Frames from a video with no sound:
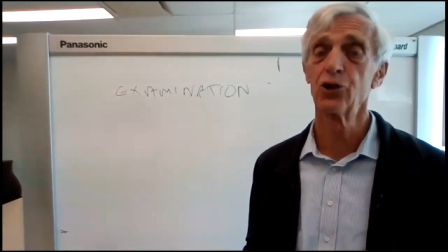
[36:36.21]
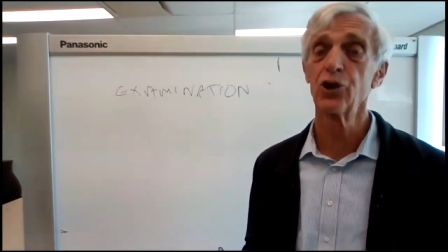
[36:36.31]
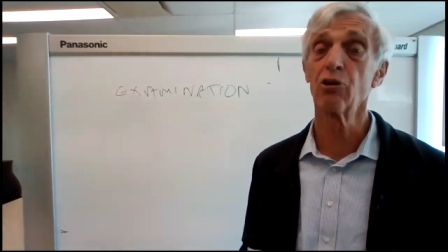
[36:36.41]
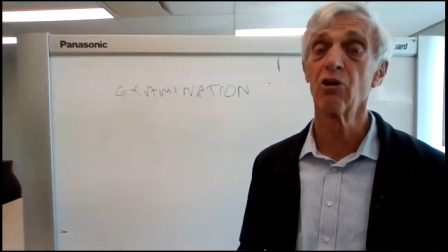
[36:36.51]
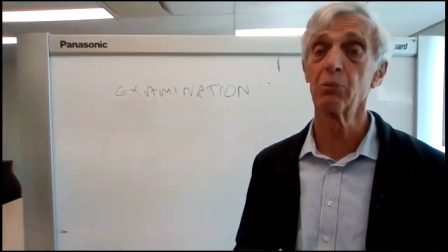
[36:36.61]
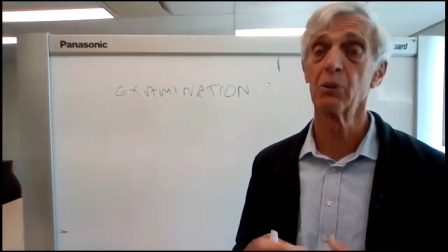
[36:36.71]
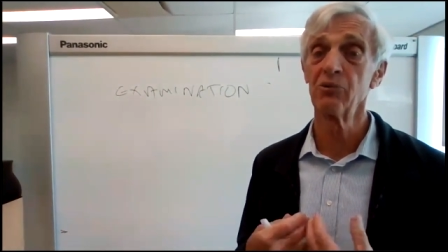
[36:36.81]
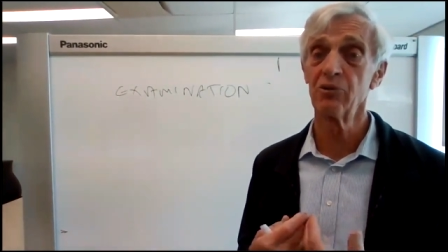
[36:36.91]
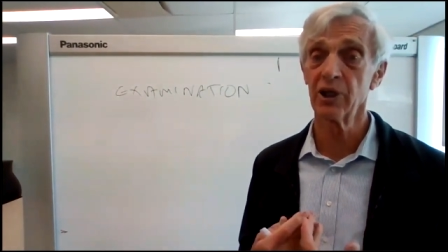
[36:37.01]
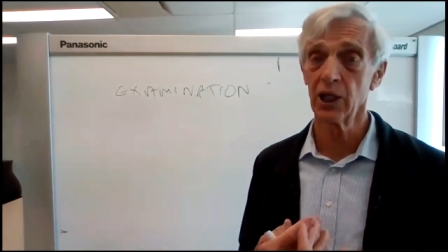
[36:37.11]
And the
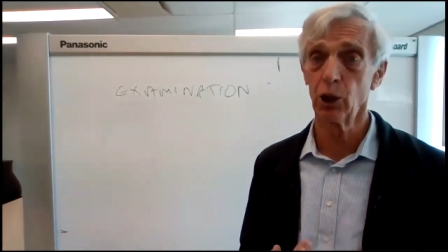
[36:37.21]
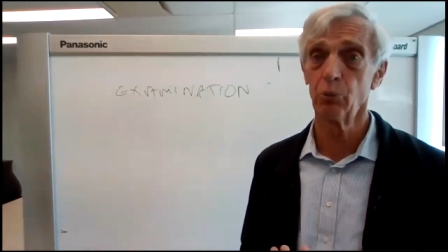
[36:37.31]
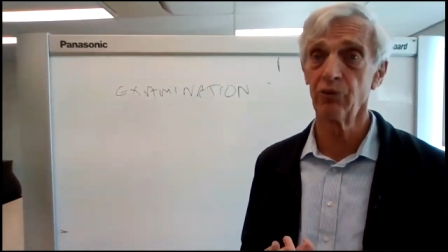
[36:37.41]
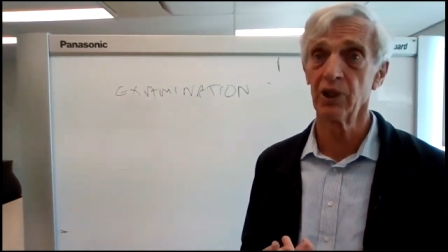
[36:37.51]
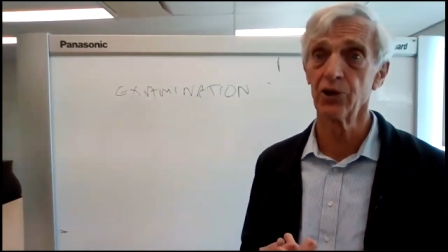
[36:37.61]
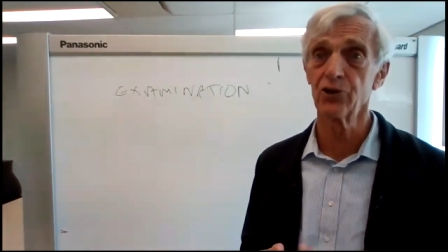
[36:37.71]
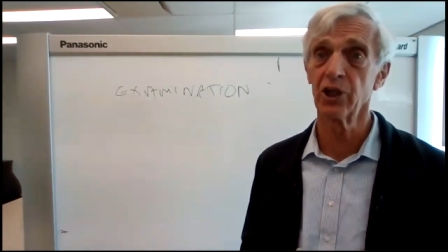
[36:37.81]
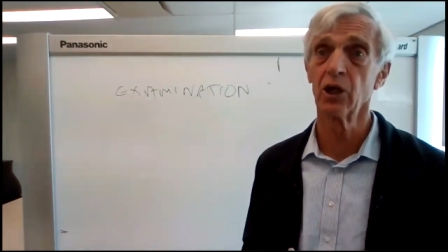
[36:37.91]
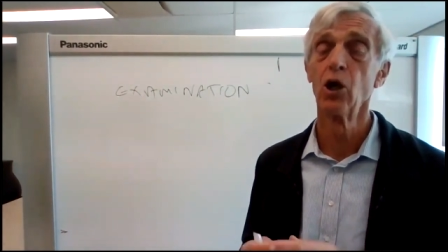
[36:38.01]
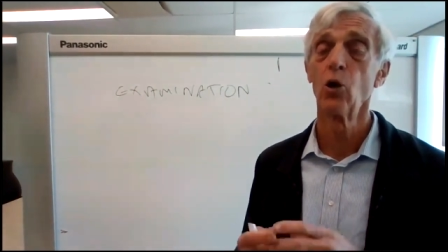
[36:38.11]
genogram can be very helpful
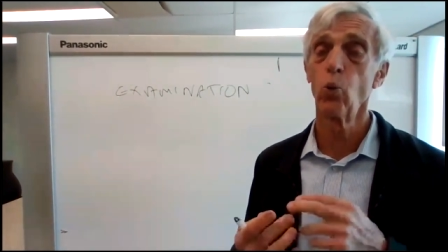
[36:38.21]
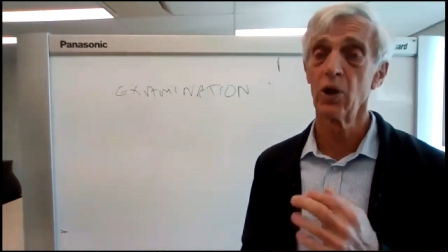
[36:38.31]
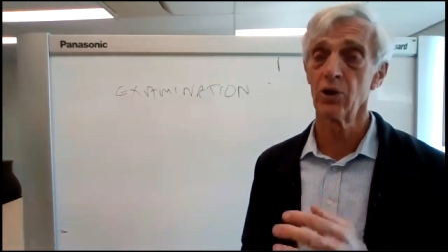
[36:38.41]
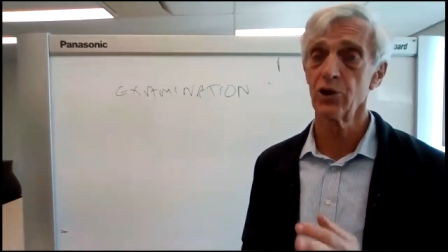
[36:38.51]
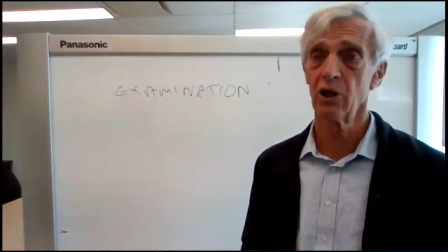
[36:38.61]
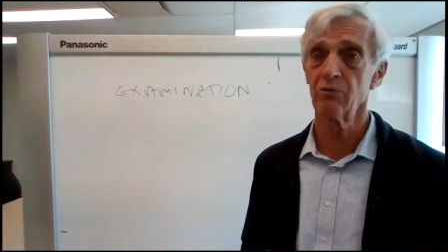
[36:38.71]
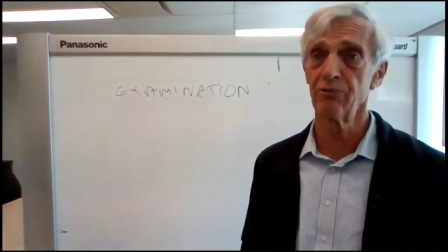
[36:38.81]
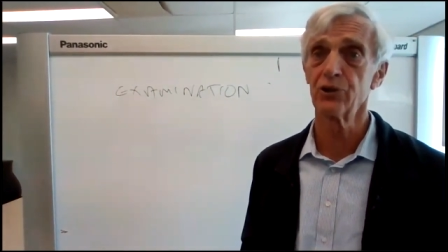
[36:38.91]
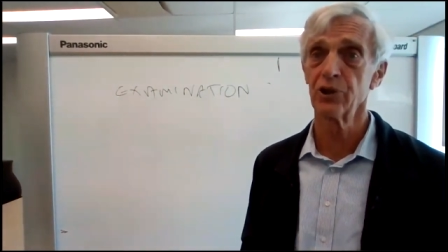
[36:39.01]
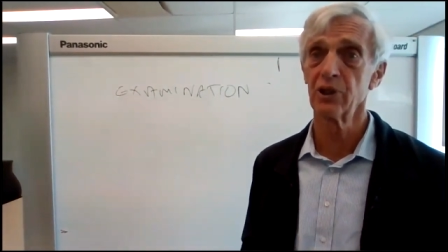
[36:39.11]
in seeing where a
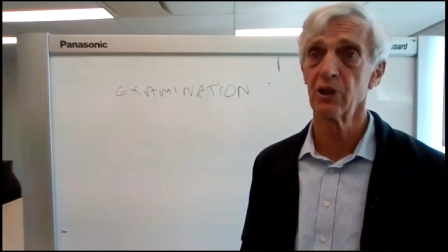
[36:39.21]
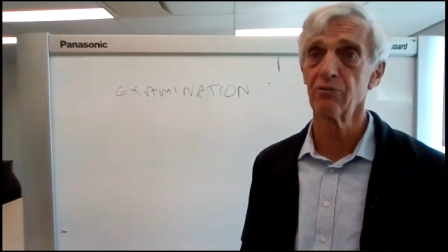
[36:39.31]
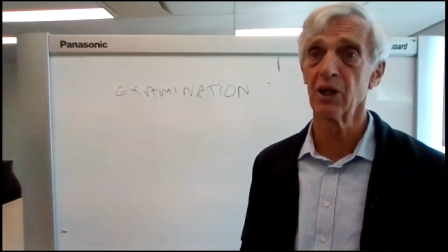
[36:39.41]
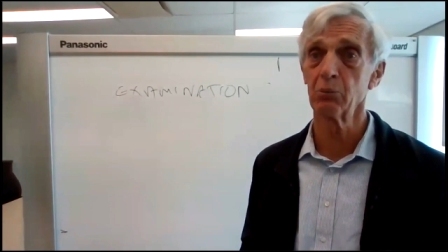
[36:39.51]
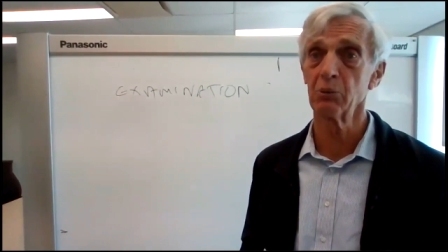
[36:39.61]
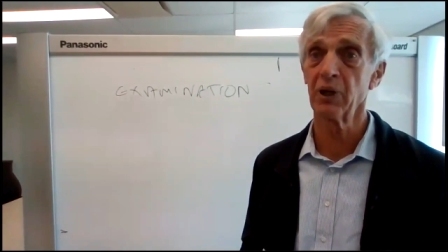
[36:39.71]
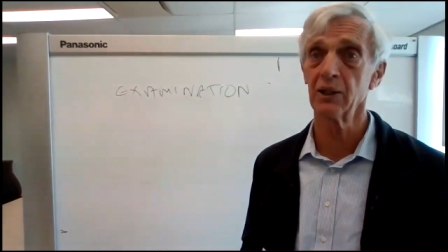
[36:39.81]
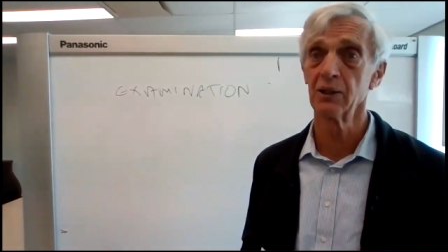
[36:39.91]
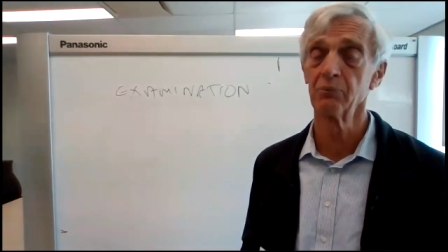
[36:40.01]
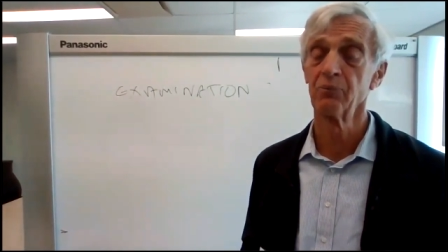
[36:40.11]
child fits into the family
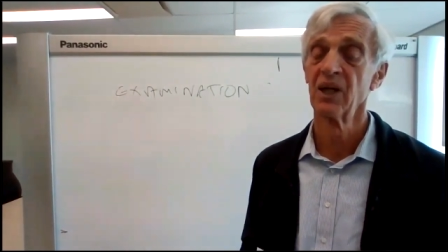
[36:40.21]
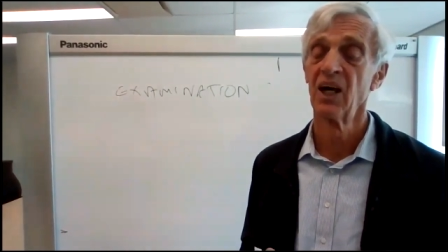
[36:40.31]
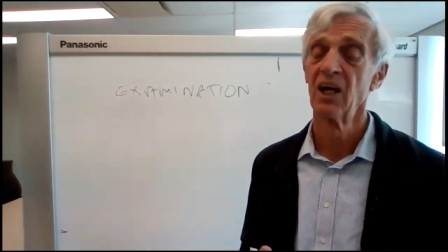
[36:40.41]
pattern